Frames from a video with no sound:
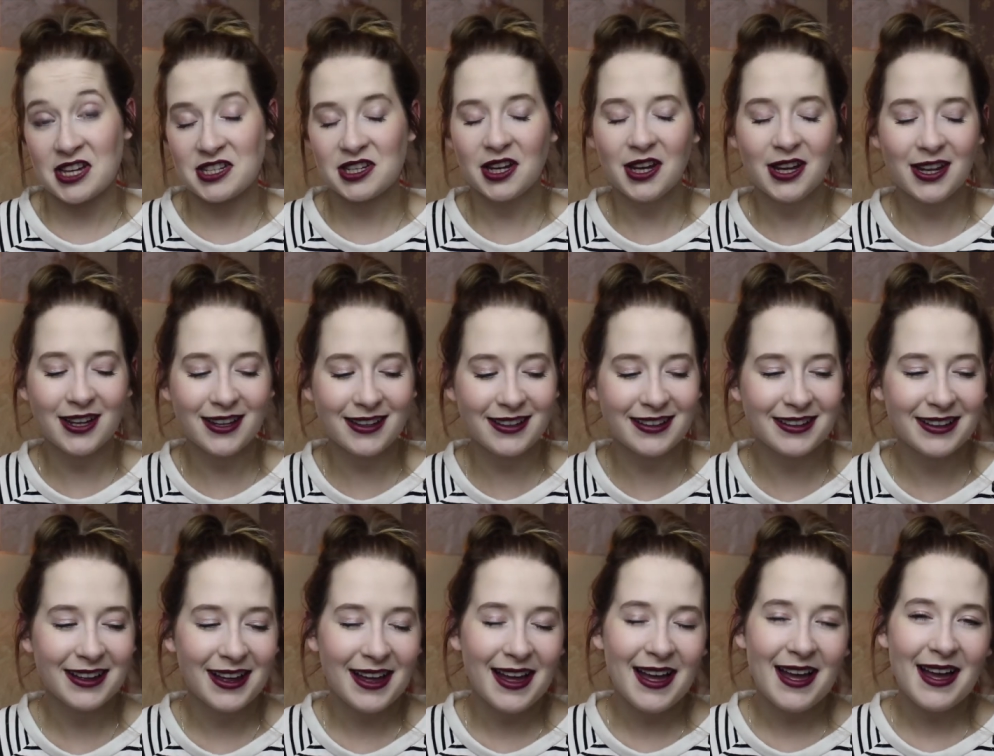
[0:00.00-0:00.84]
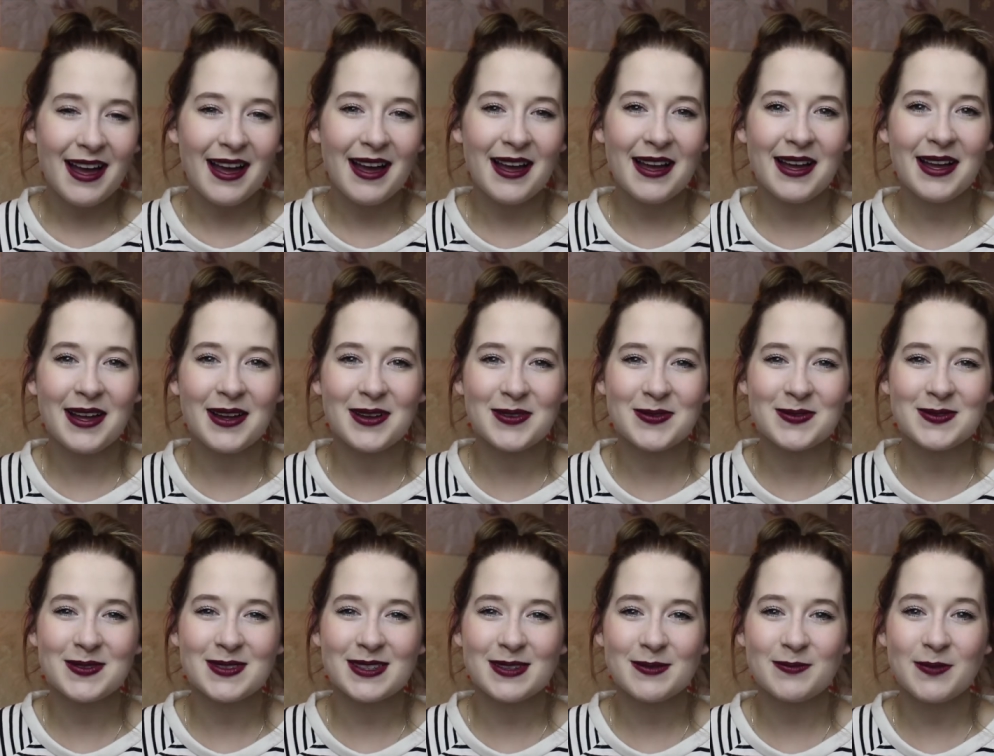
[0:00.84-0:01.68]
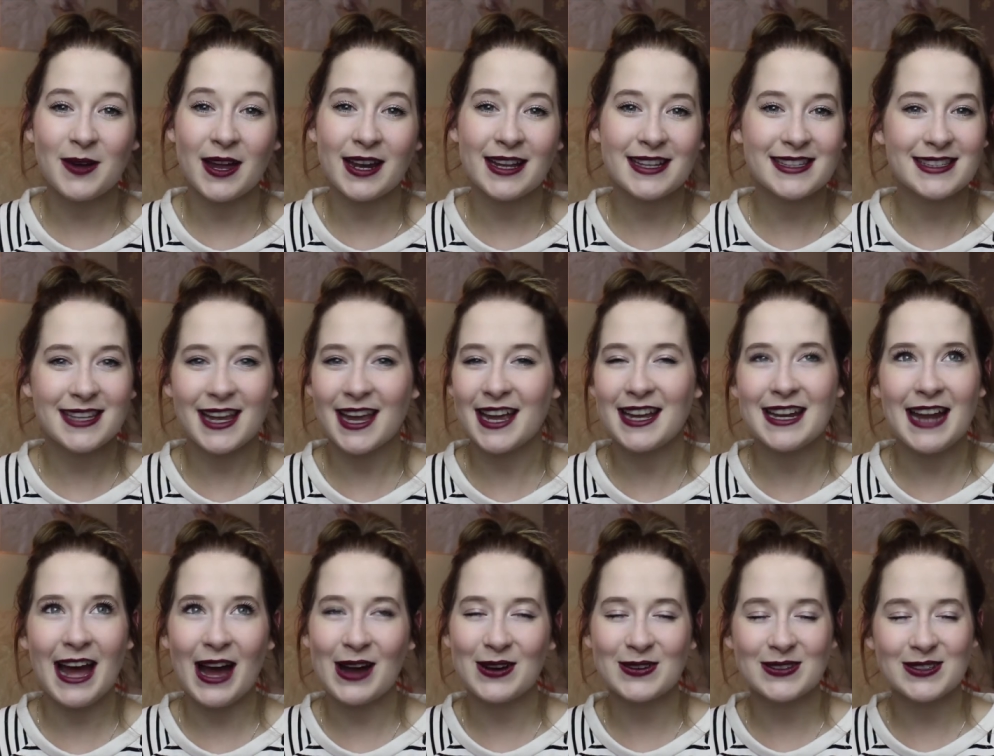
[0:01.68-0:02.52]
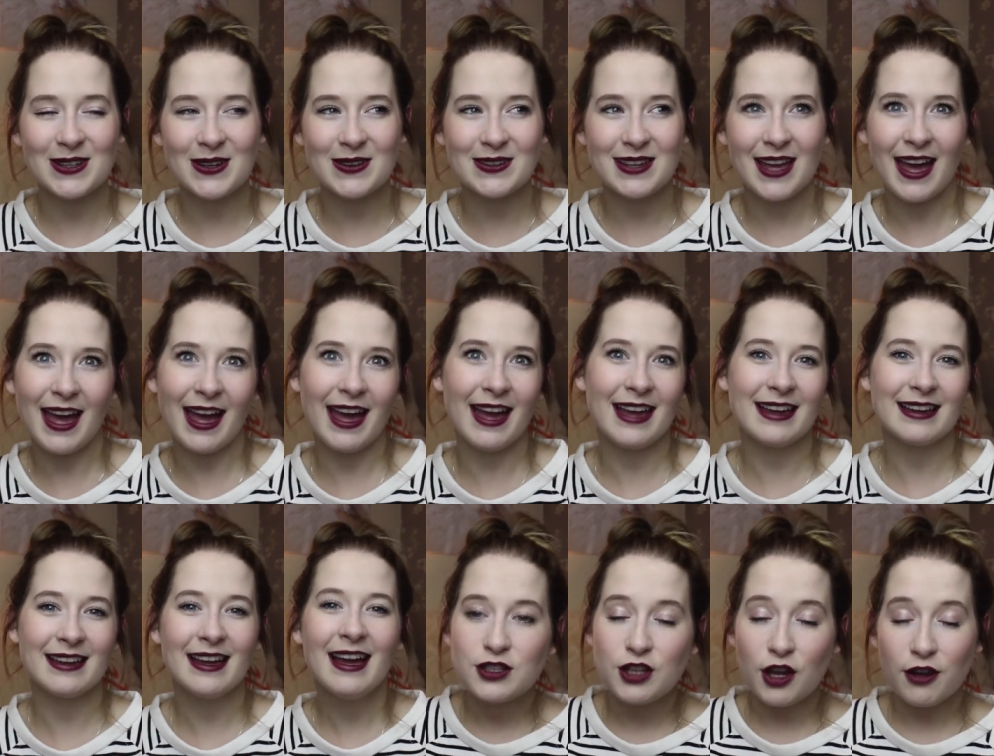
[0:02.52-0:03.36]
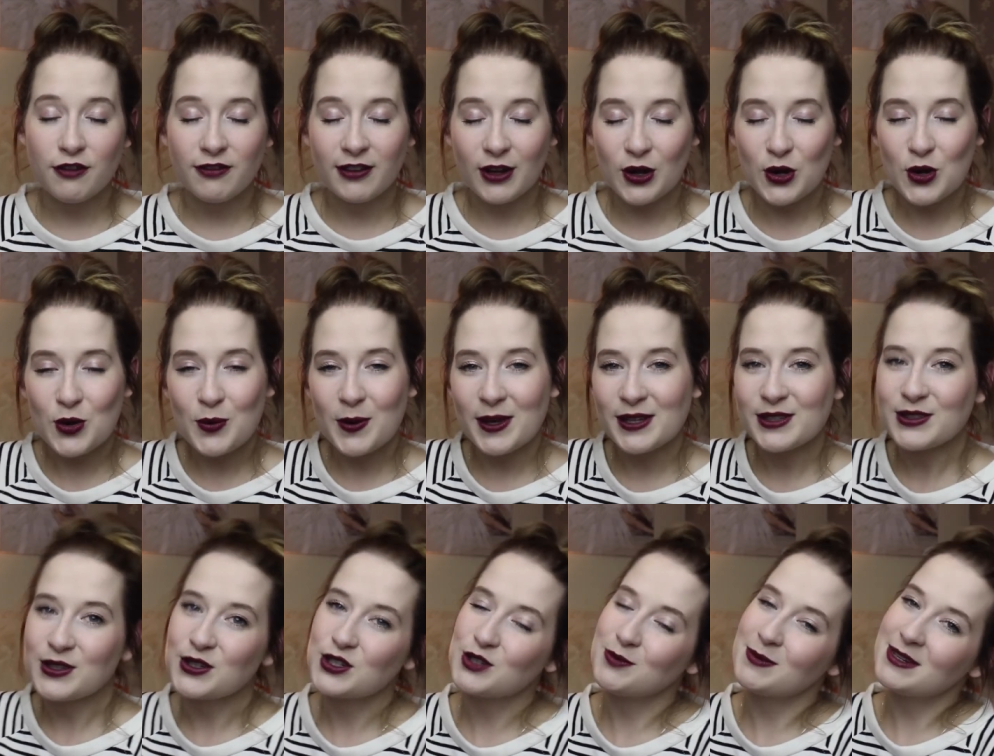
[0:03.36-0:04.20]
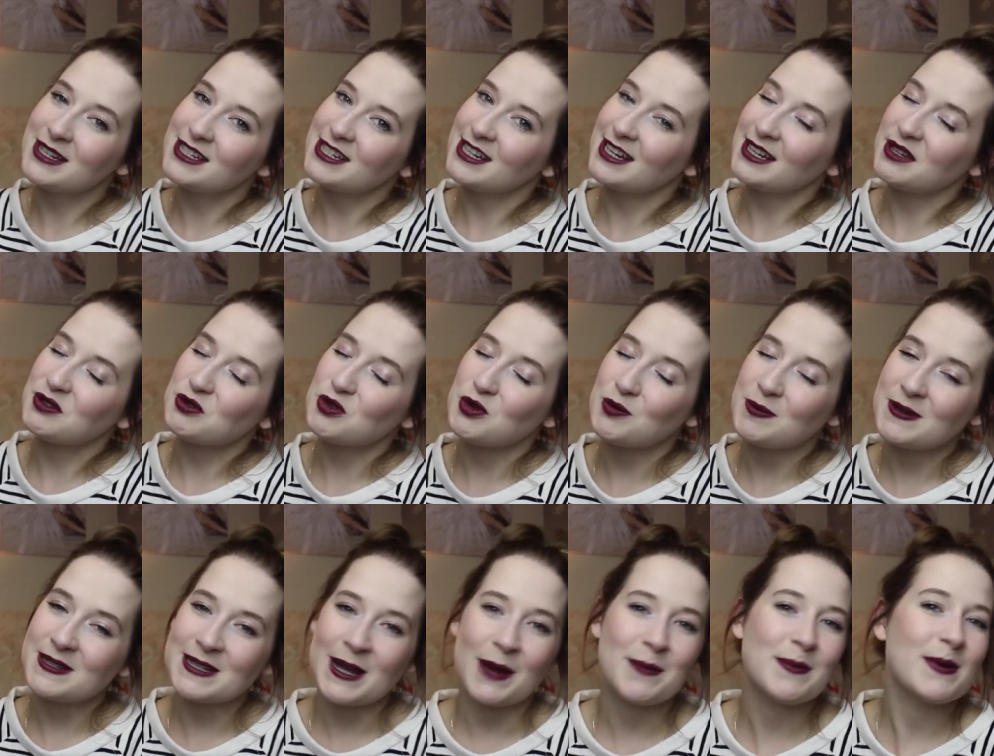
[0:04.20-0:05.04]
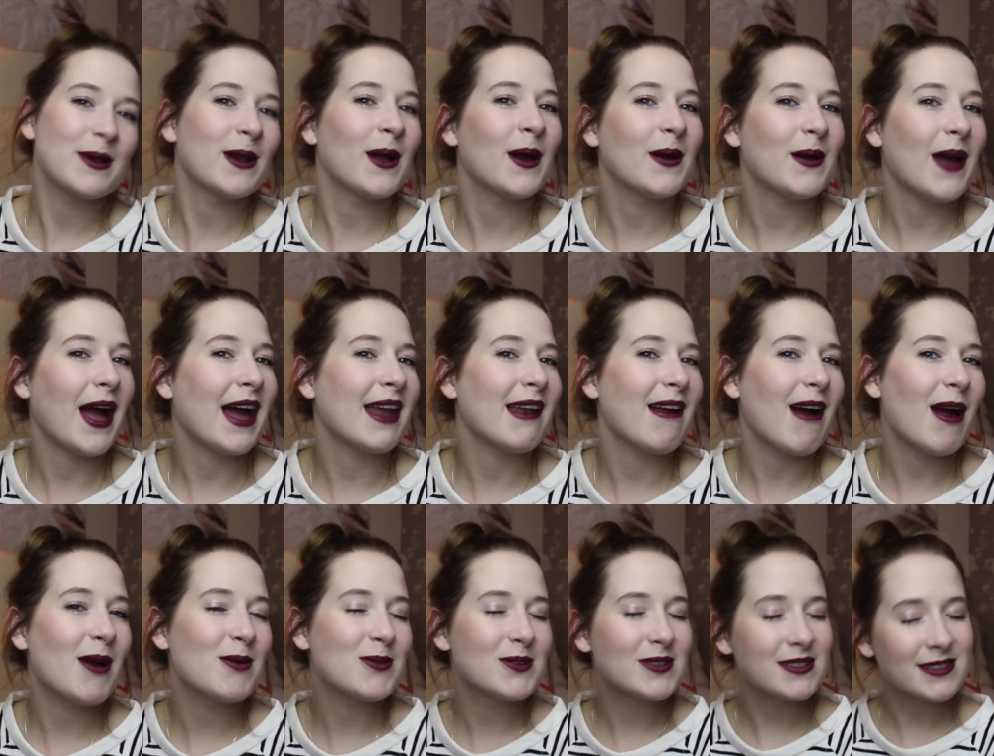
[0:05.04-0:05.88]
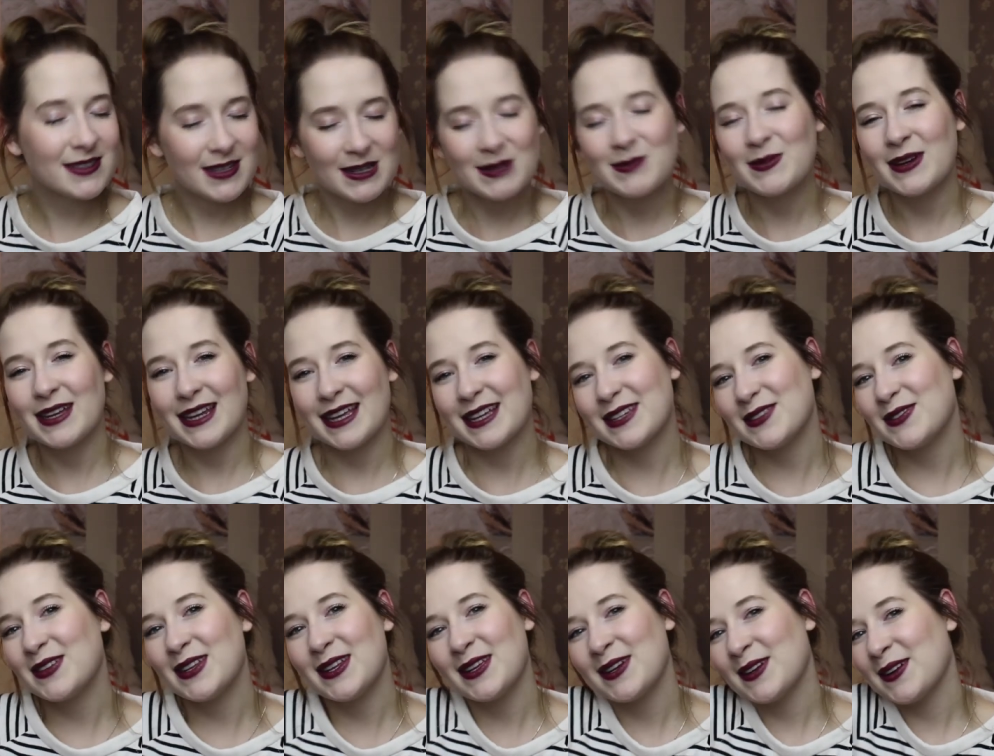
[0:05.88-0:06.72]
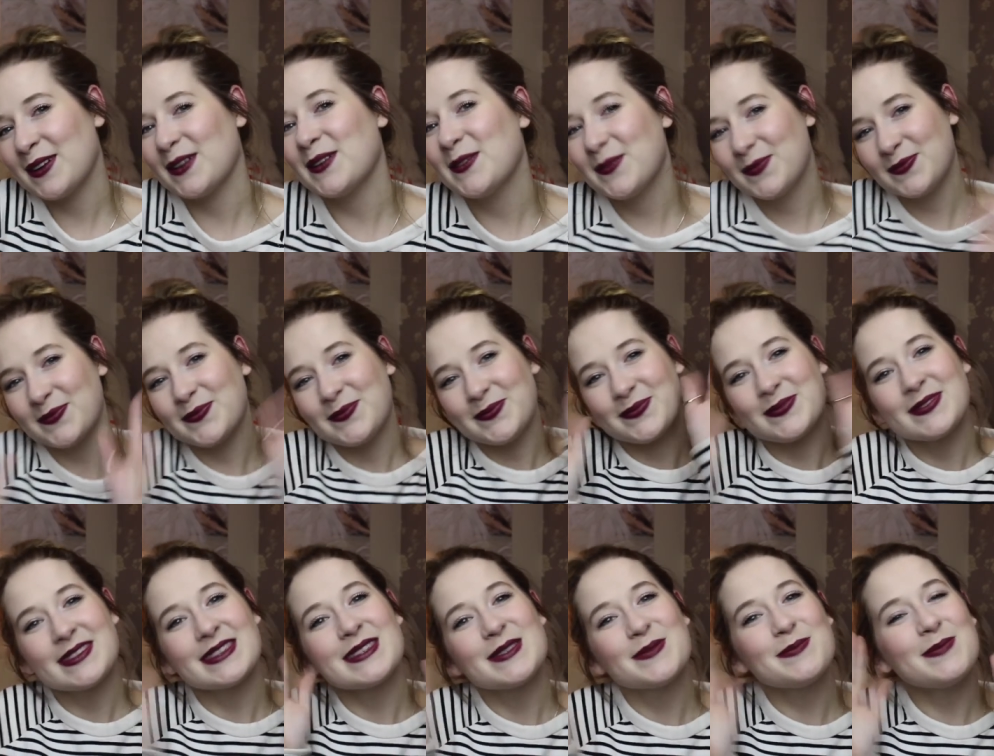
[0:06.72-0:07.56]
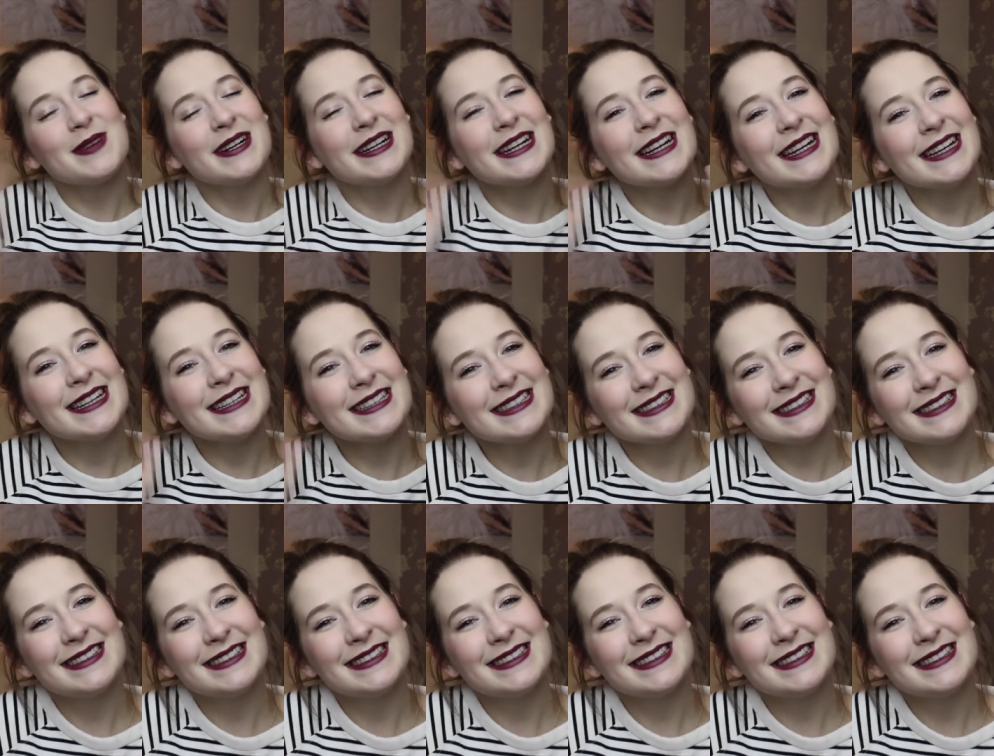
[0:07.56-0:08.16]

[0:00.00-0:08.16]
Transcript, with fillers: um, but it's here now, so yay. Don't forget all my social media links will be down below, and I will see you in my next video. Bye!